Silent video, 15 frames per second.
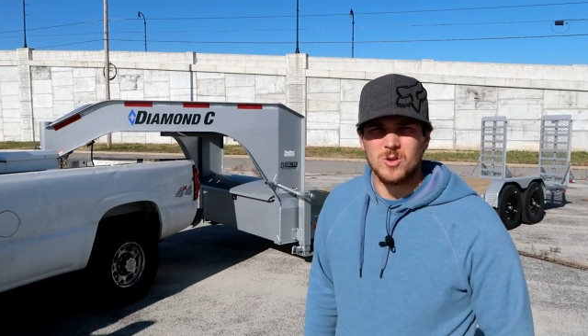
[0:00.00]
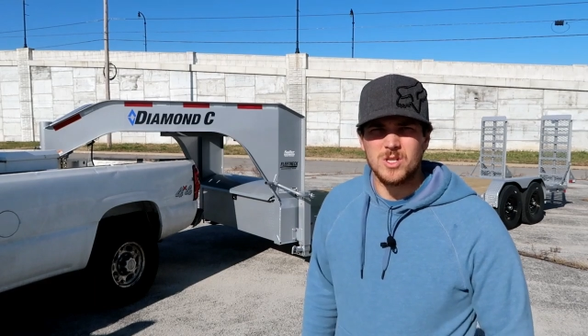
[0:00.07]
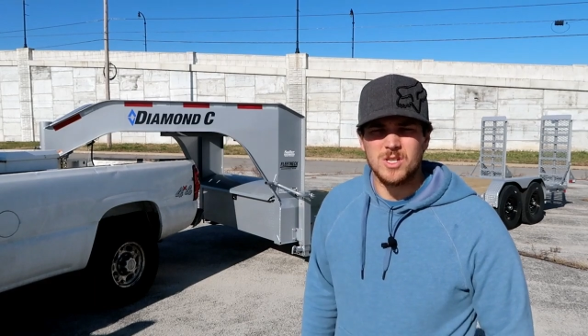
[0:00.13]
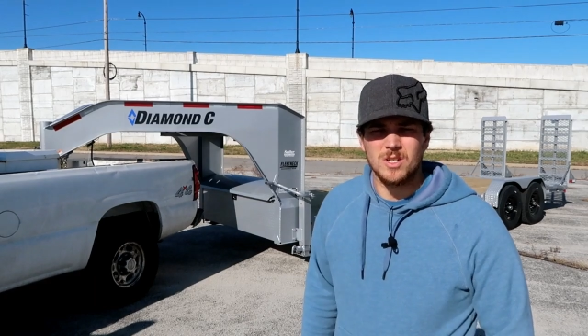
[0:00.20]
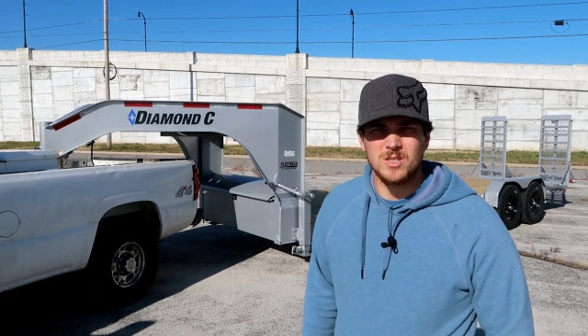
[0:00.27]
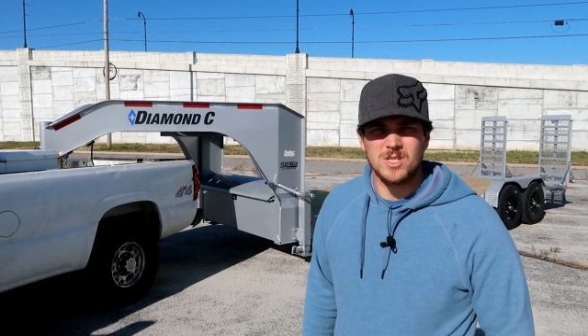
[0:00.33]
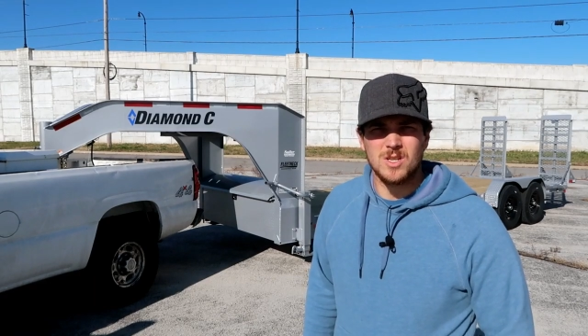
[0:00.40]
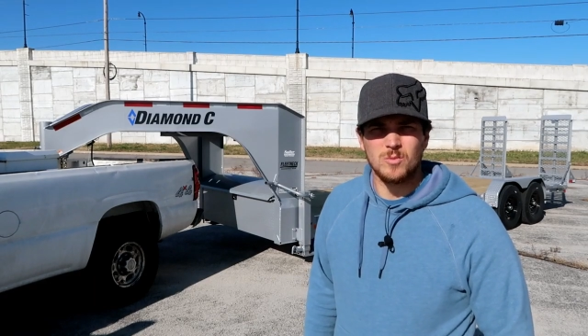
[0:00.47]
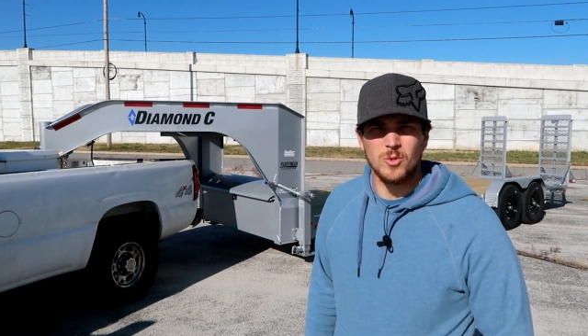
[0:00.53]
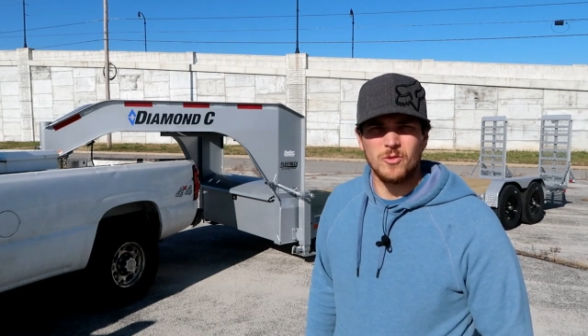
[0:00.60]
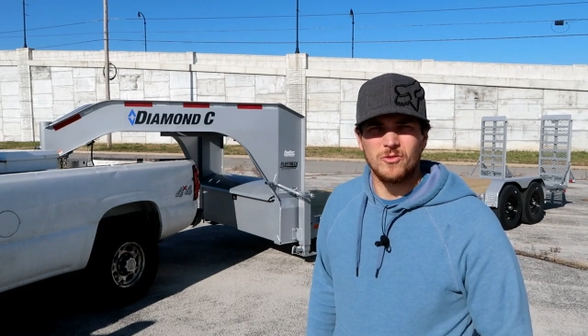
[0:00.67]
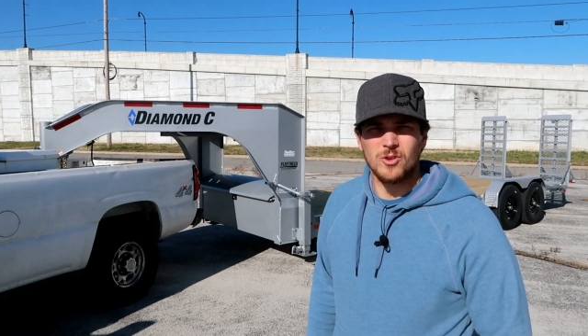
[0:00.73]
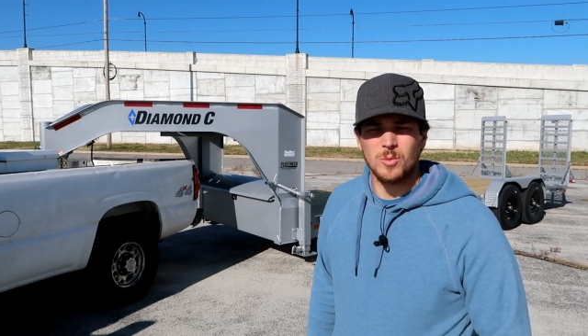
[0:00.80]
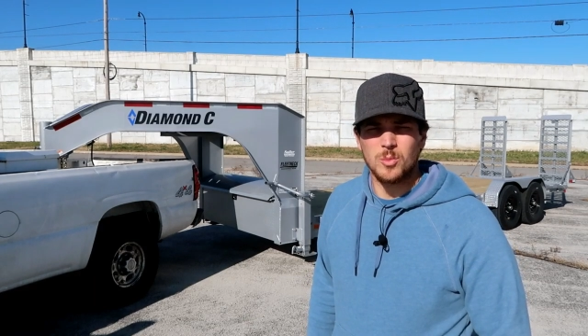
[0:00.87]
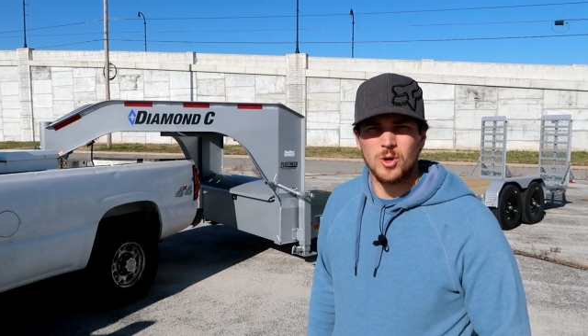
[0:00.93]
still some
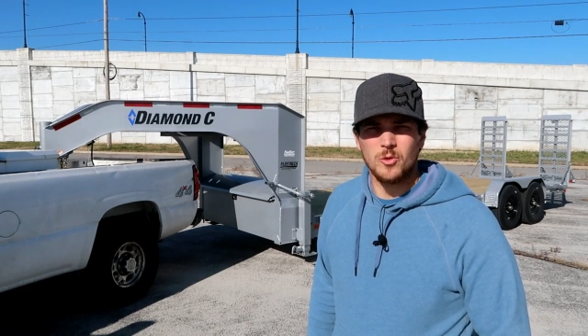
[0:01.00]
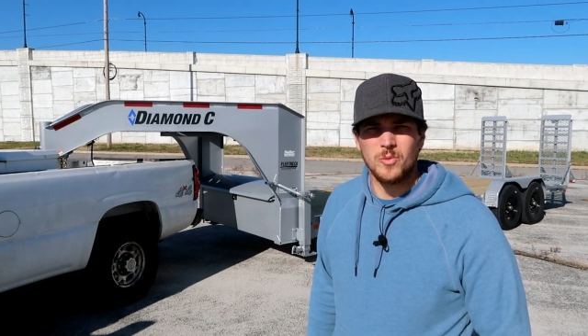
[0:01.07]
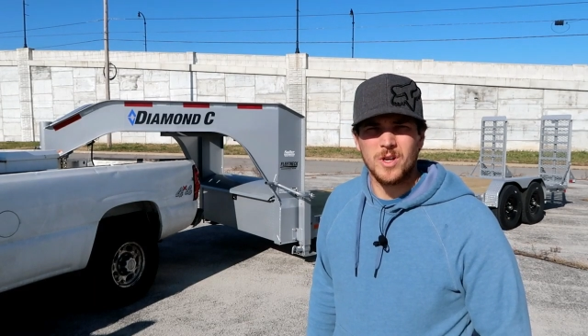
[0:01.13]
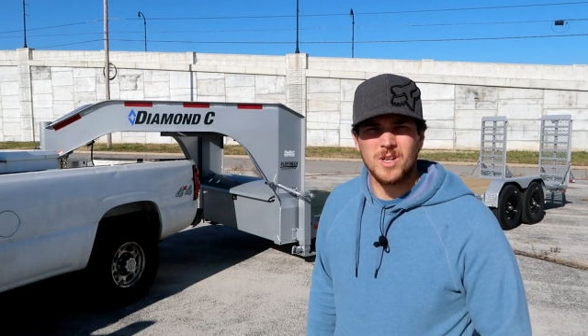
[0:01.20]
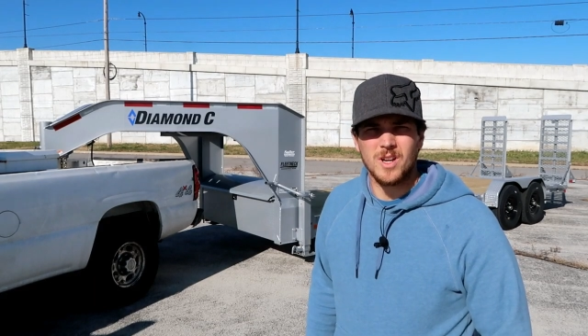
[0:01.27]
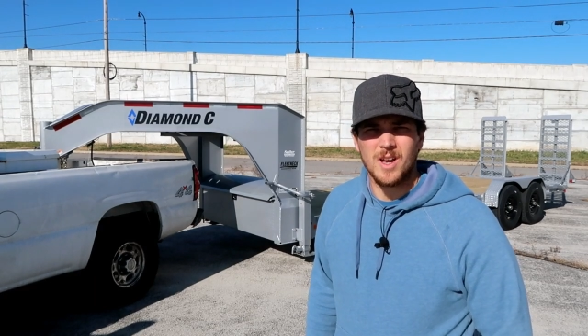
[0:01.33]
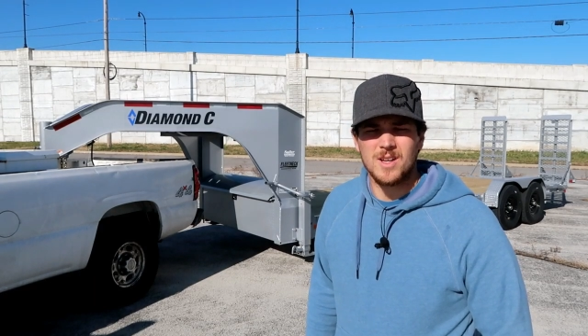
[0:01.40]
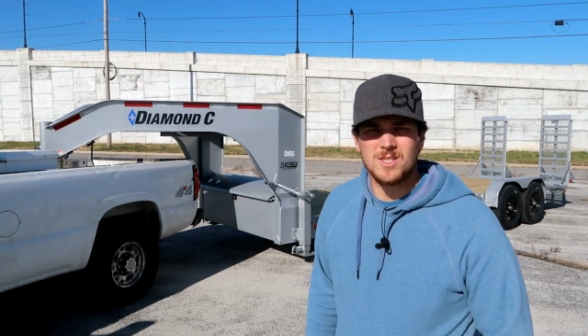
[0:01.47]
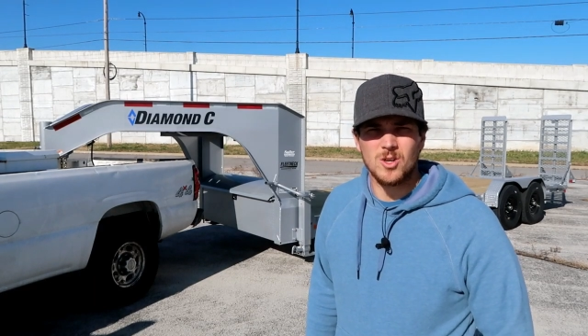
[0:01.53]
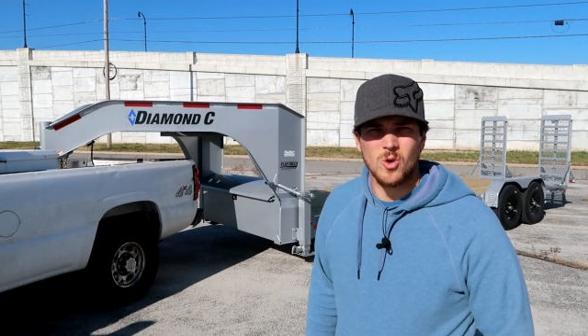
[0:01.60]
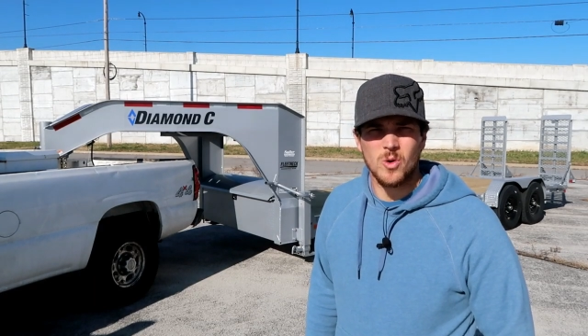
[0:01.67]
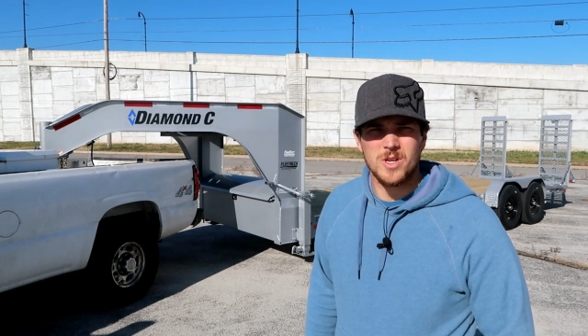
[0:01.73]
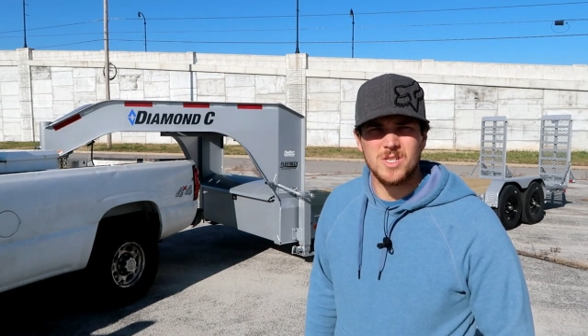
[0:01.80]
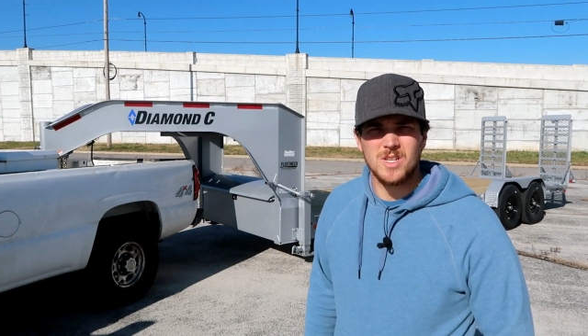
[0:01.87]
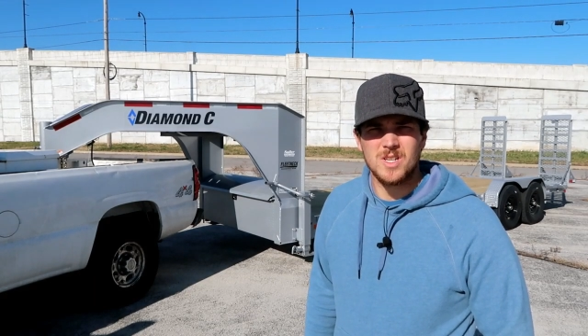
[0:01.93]
room for improvement, as there
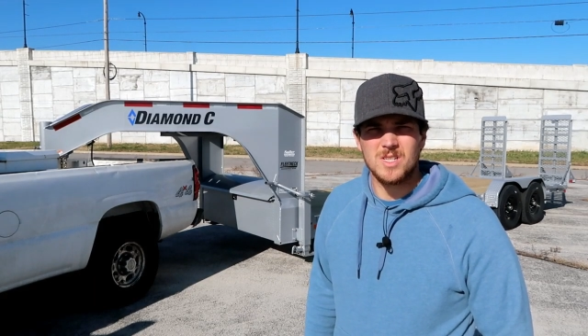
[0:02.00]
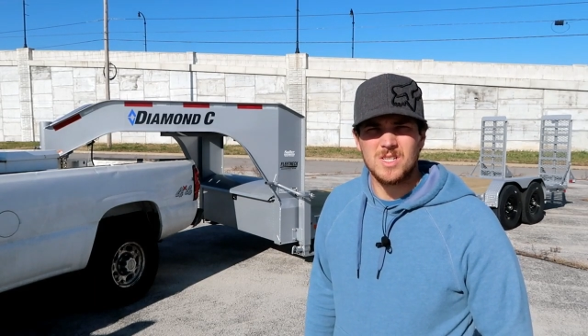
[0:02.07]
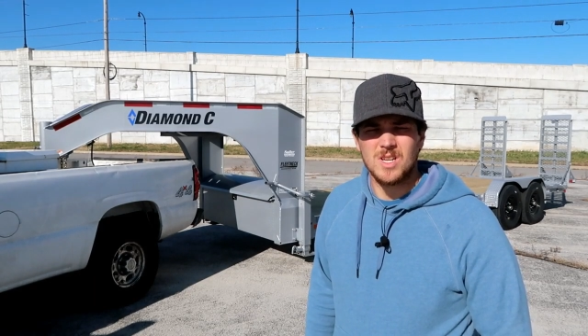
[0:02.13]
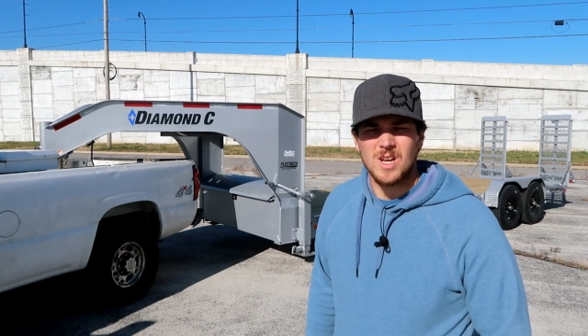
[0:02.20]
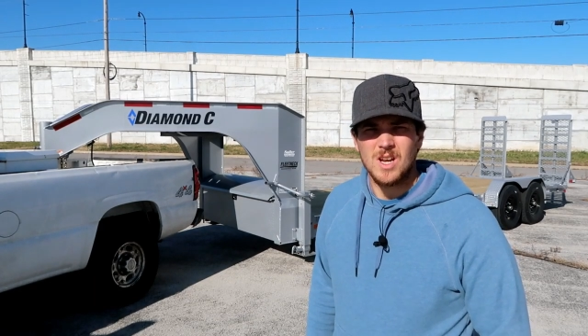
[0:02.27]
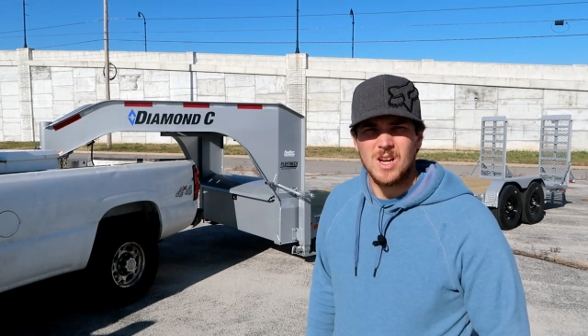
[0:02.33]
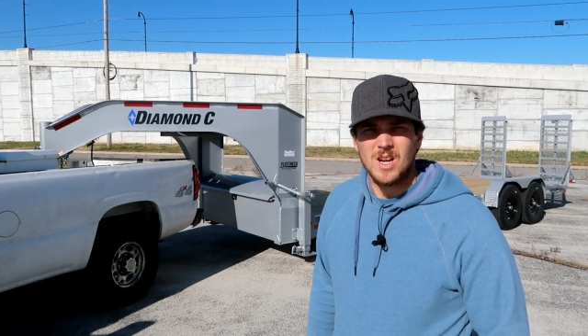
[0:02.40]
always is.